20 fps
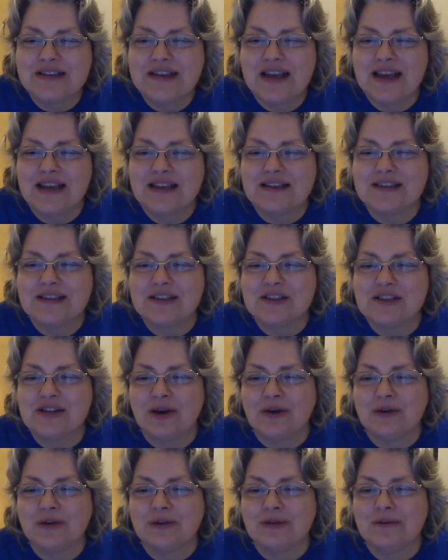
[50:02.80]
tanks in
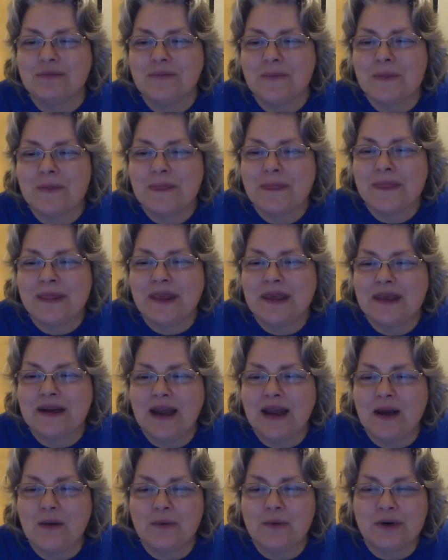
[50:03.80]
total, and
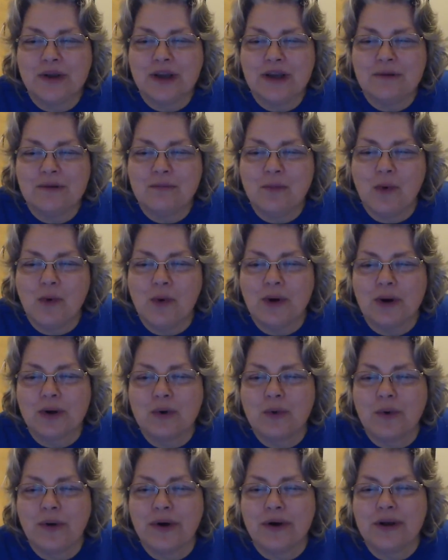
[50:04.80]
I will get more
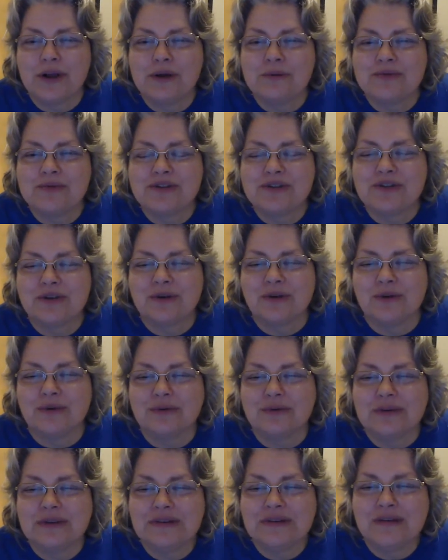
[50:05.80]
aquariums
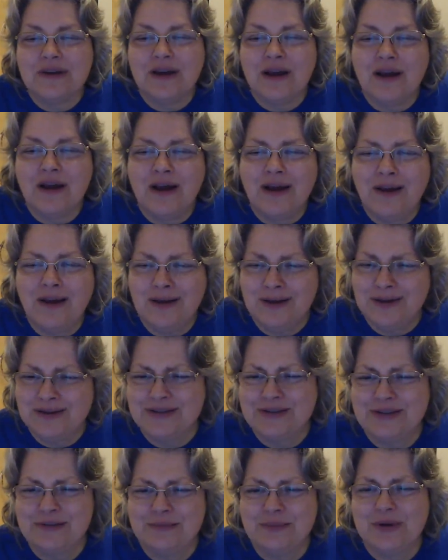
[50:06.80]
soon.
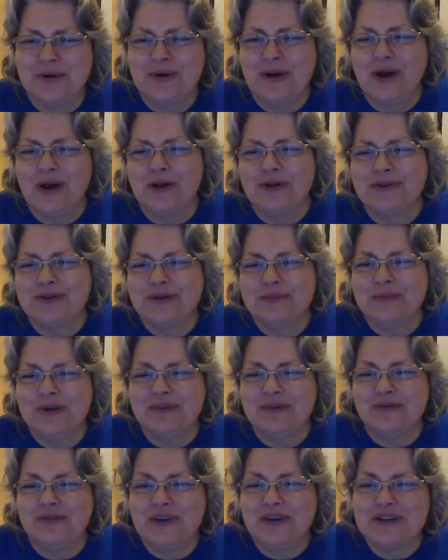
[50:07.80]
Awesome
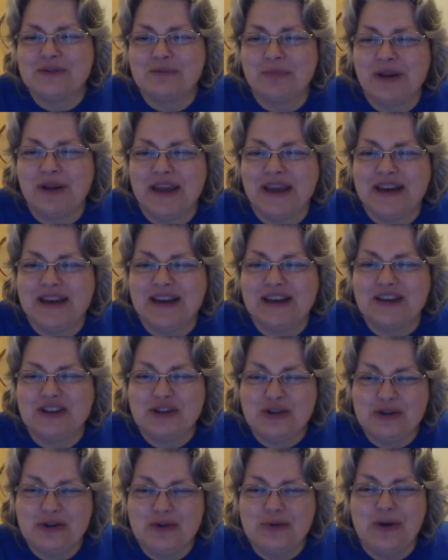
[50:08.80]
Ultimate Fish Planet,
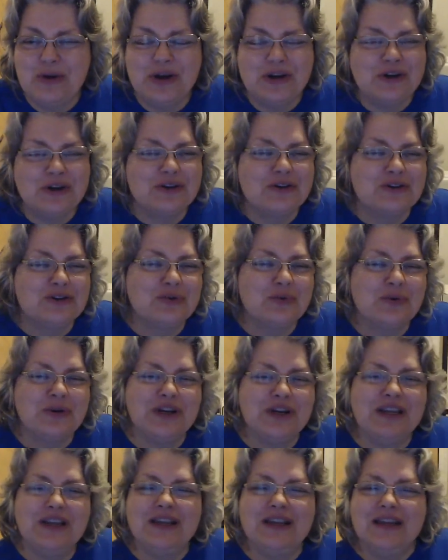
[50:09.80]

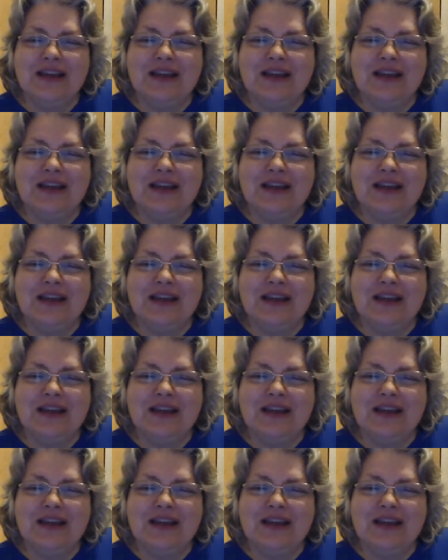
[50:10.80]
220,